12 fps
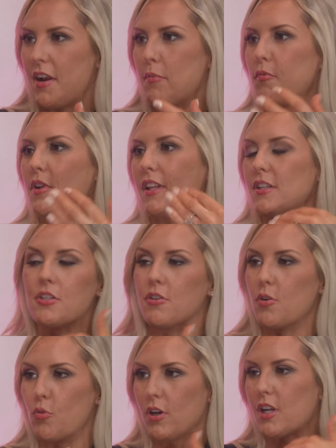and I'm willing to do
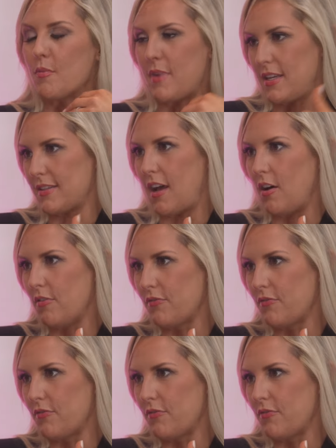the work on myself.